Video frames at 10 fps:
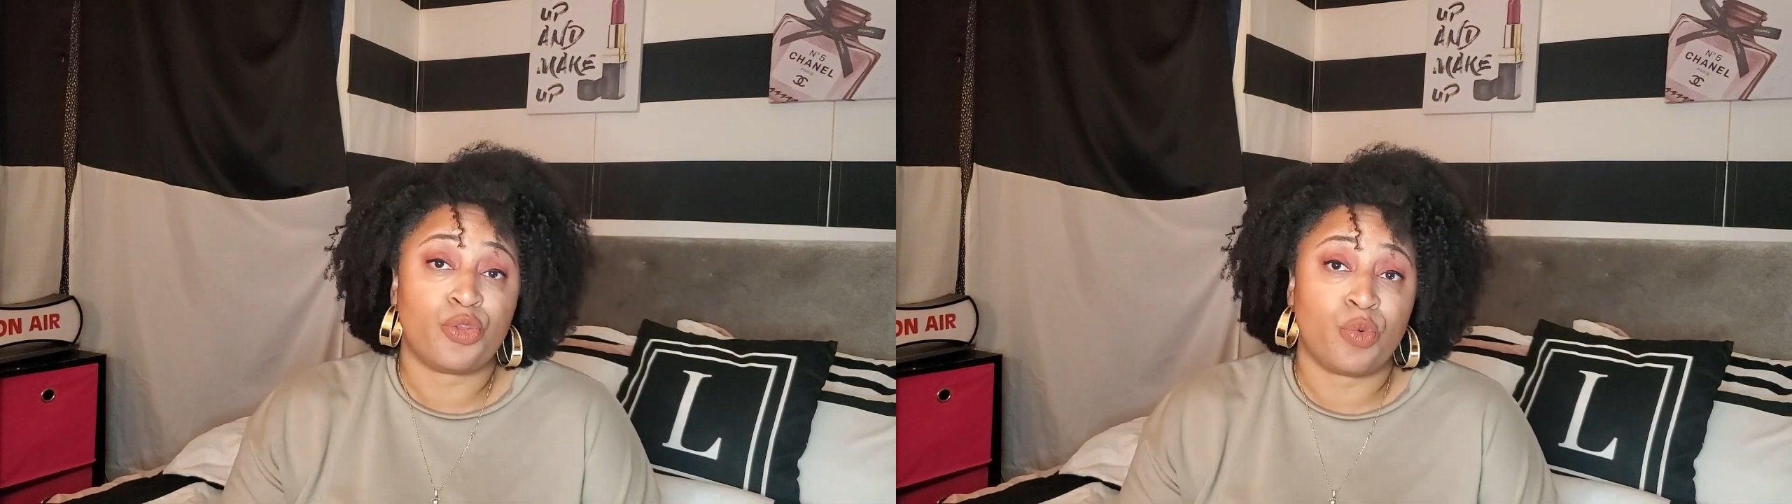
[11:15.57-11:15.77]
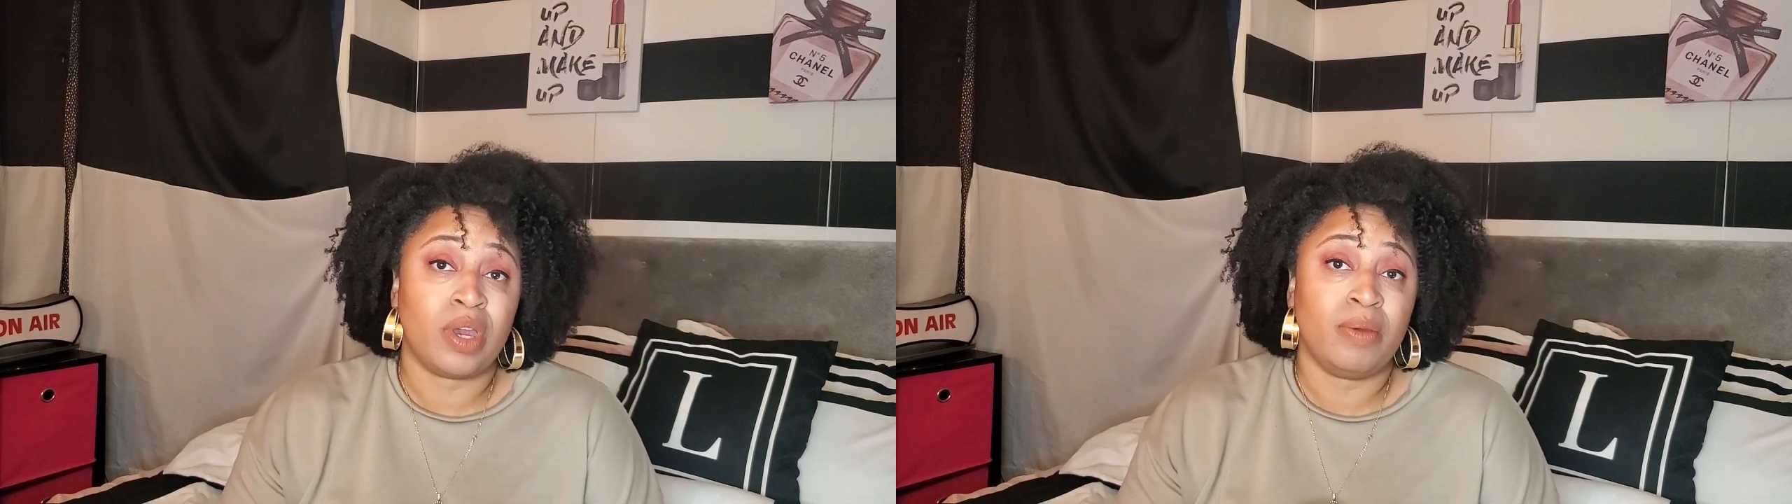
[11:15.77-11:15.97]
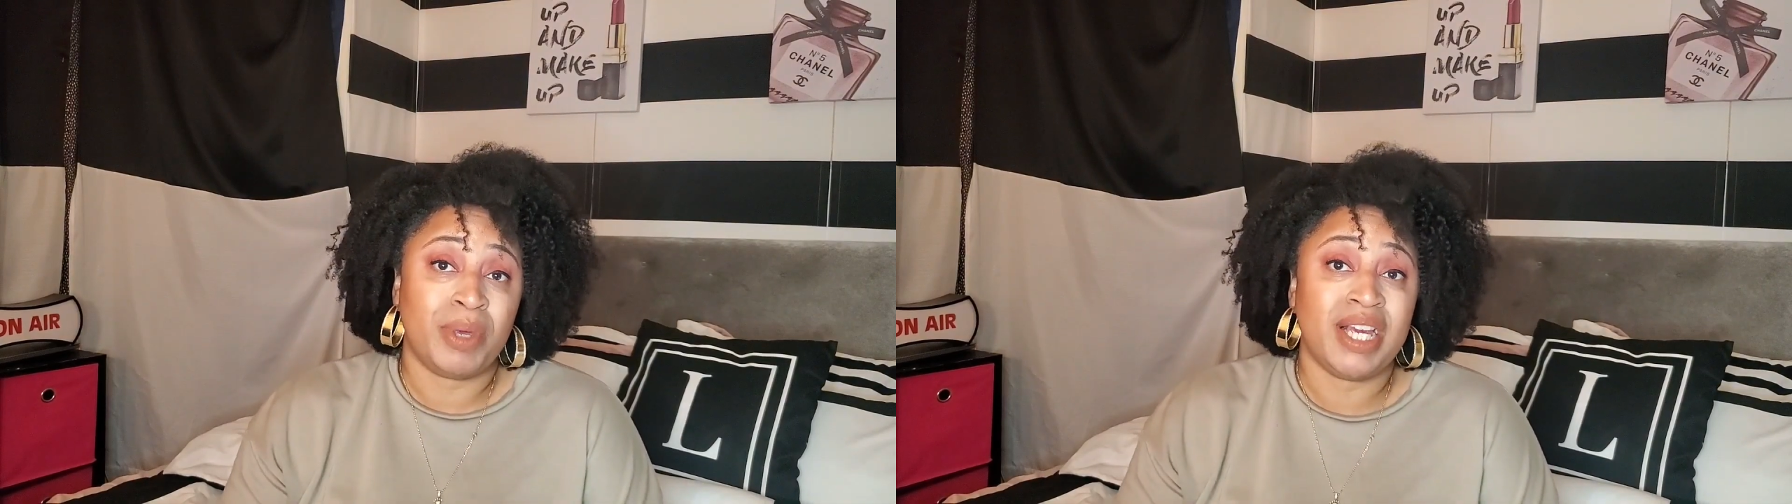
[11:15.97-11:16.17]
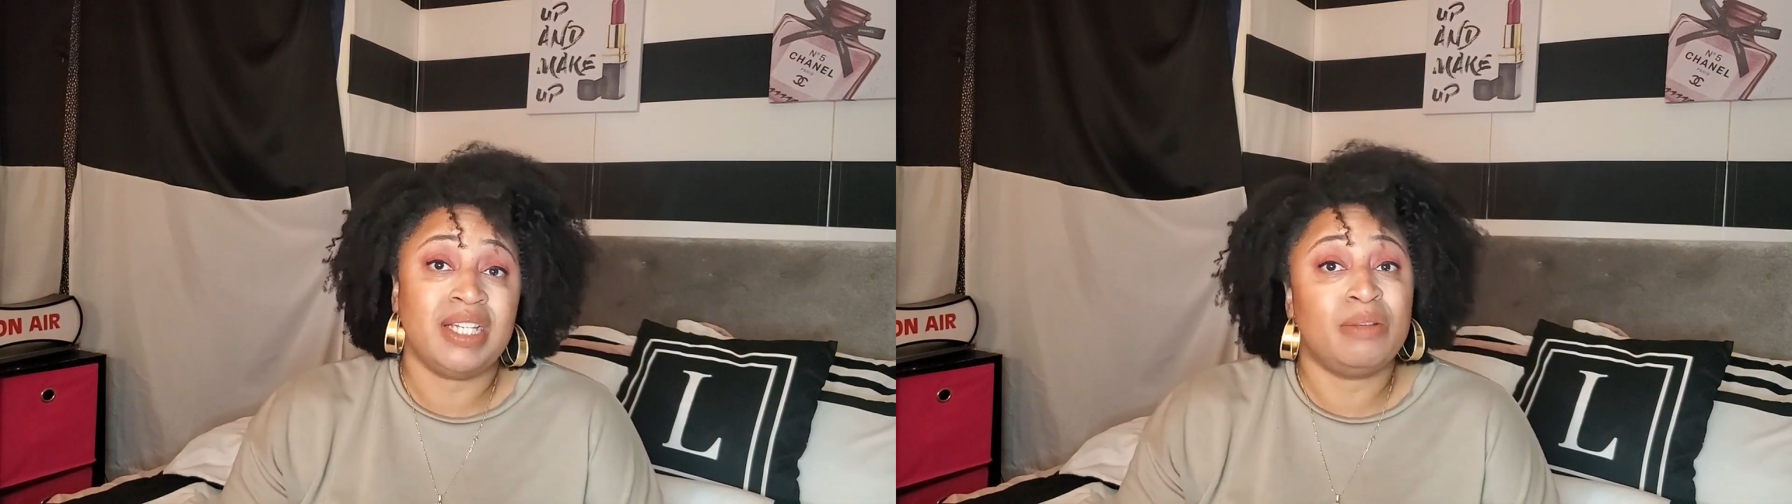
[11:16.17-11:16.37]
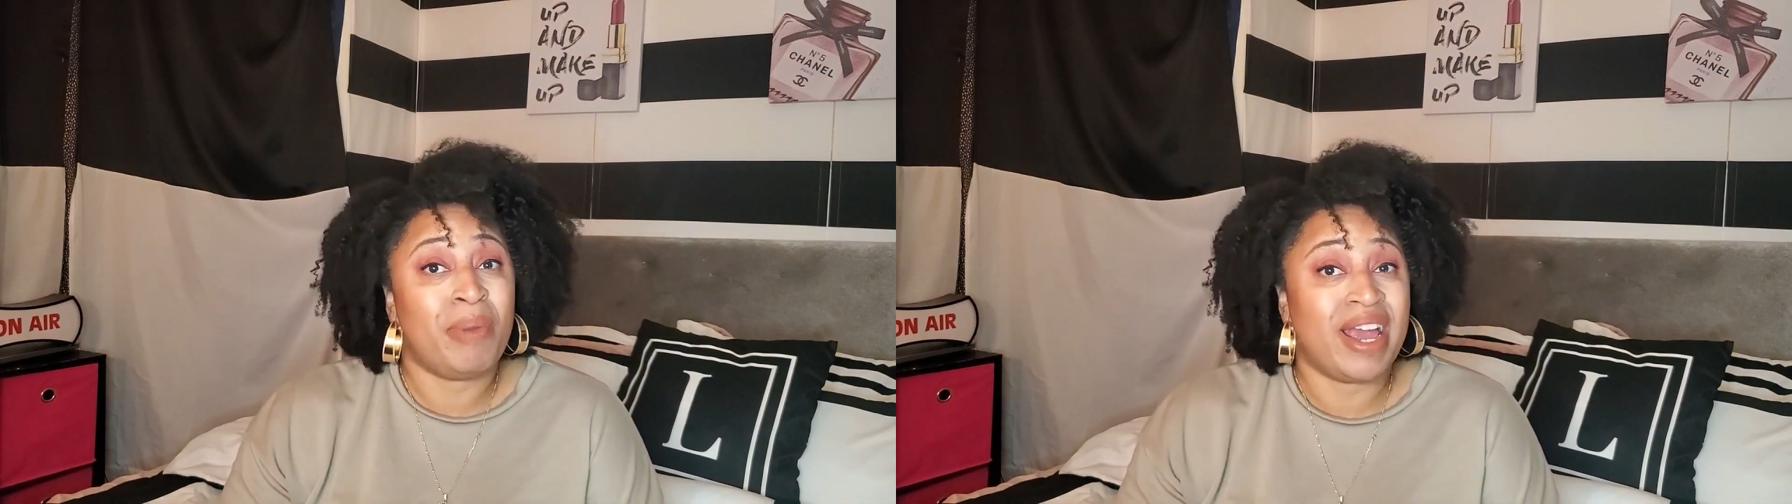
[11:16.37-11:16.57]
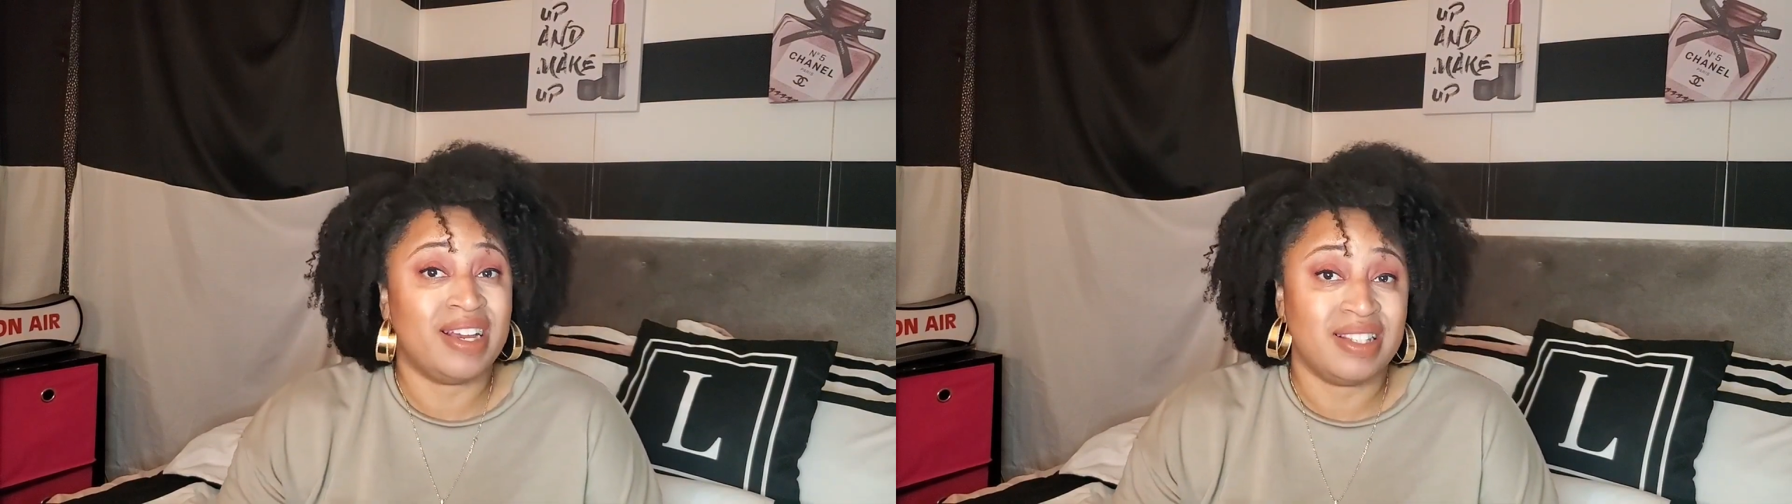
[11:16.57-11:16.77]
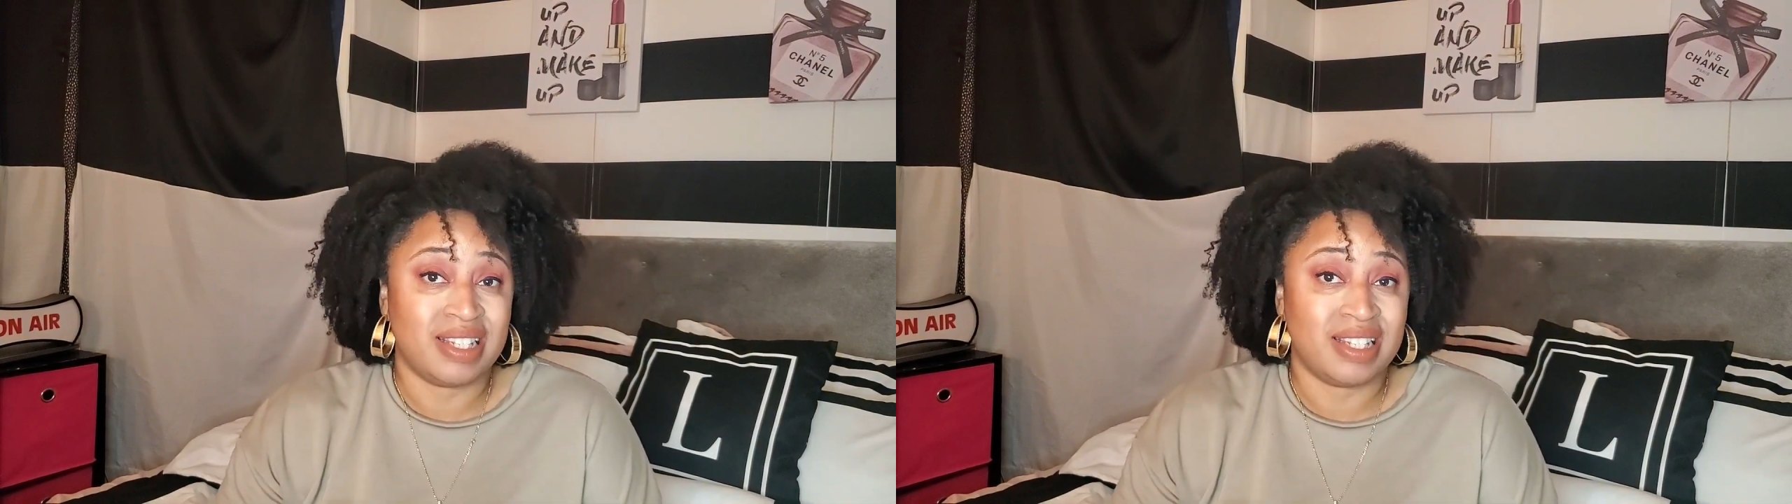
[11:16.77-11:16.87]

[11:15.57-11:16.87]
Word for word: three-piece pant